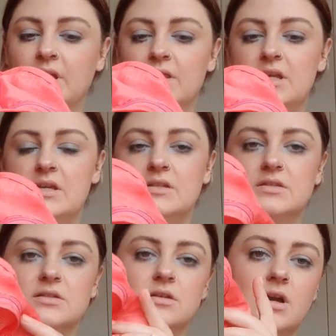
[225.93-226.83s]

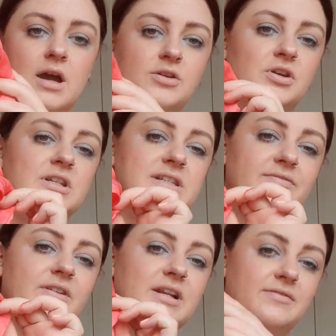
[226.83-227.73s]
These you can
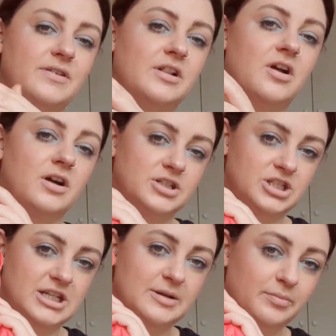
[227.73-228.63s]
definitely feel are
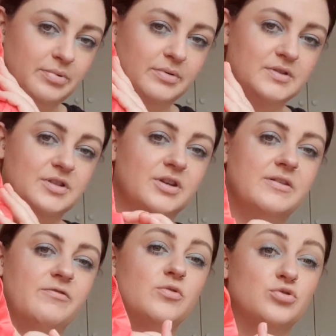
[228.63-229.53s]
cheap. So
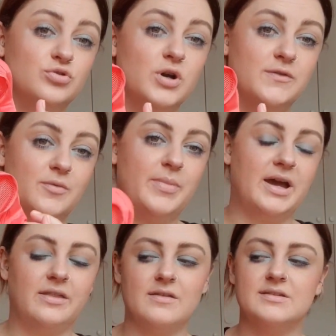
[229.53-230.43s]
if you do
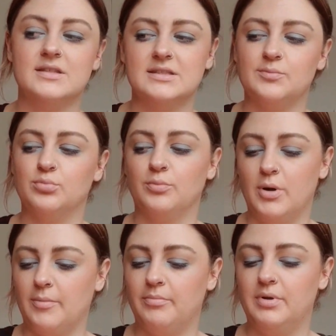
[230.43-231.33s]
overpack this, the zip will
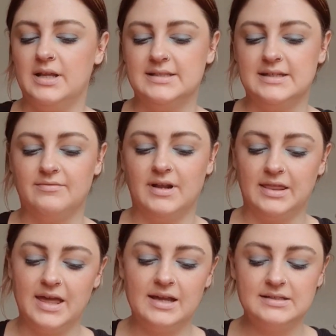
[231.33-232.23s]
pop and stuff like
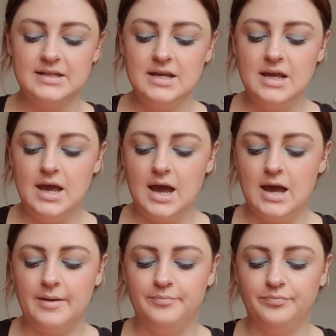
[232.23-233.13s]
that.
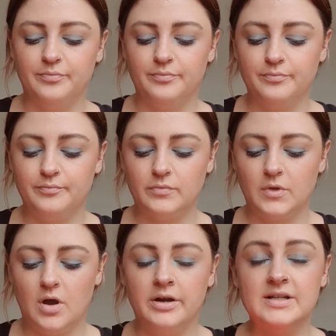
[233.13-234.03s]

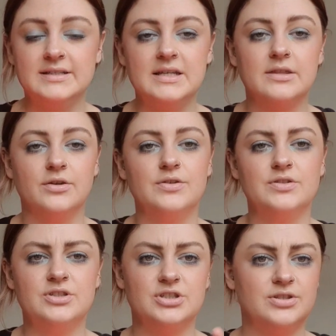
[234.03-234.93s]
Honestly, those
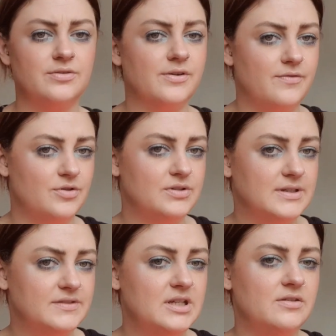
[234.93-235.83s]
are just the reviews
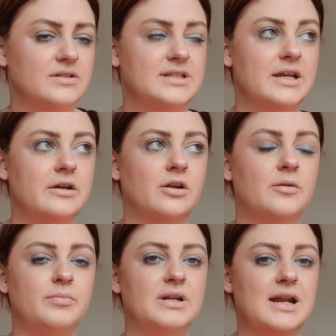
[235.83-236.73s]
I've seen on
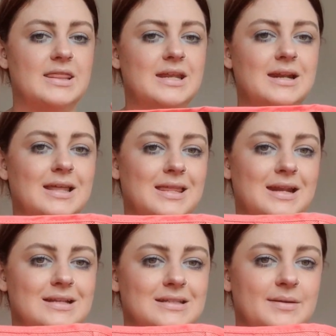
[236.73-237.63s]
Take-A-Lot, but nothing like that
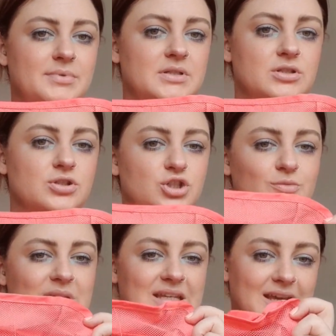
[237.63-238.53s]
has happened to
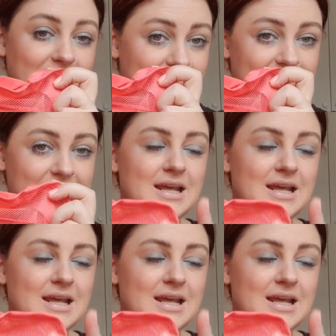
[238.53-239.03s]
me yet